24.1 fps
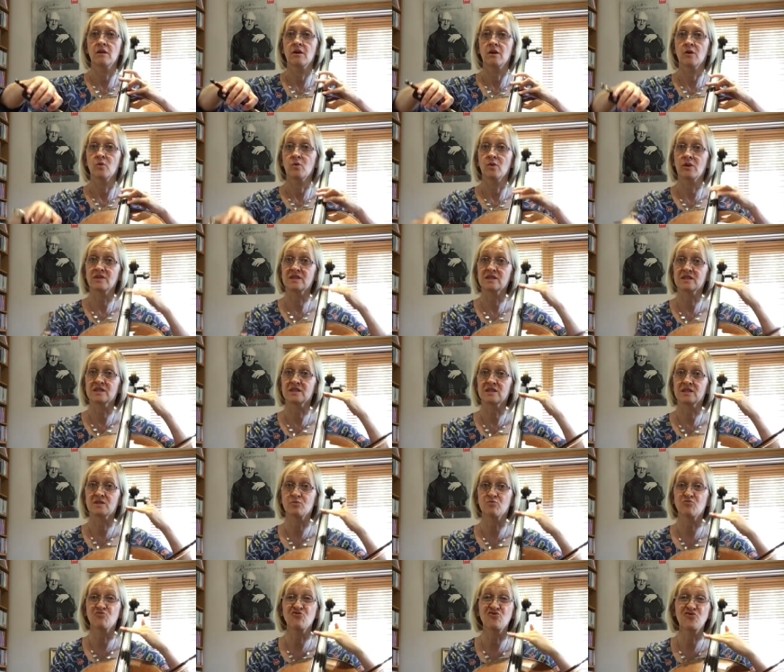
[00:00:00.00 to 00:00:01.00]
we're
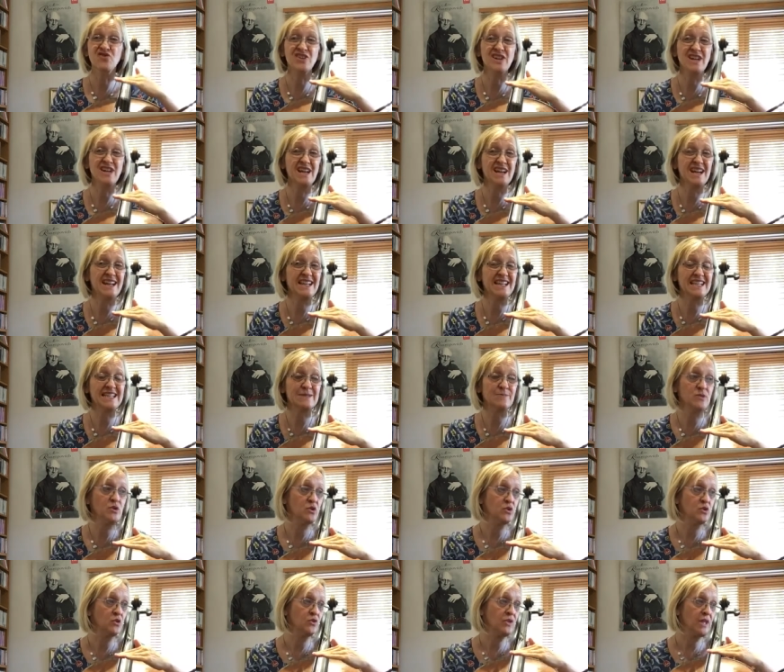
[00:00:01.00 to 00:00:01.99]
really
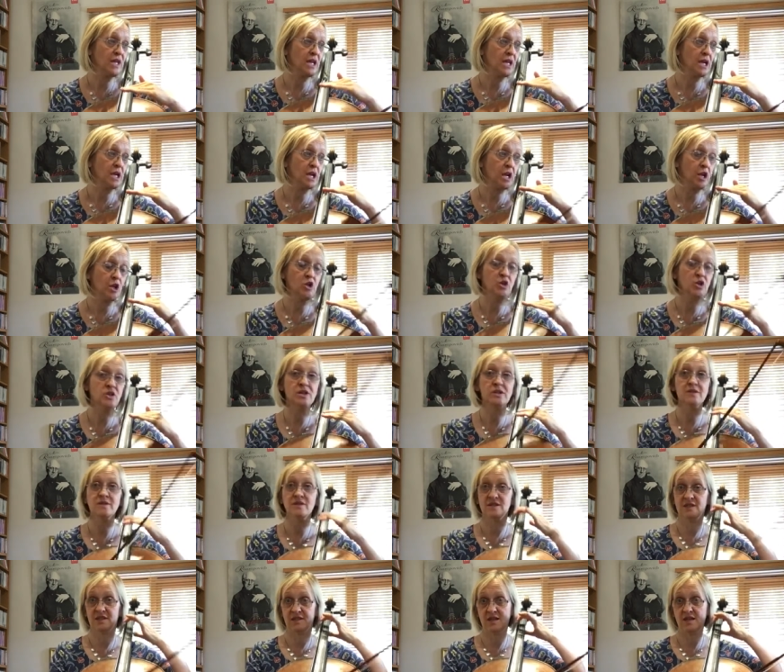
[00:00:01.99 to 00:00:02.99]
smooth, including the
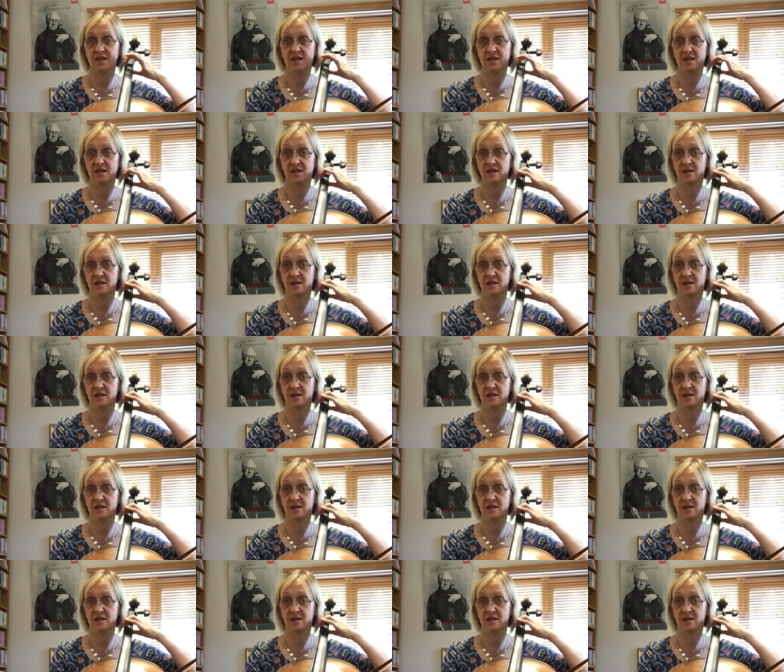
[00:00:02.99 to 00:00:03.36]
C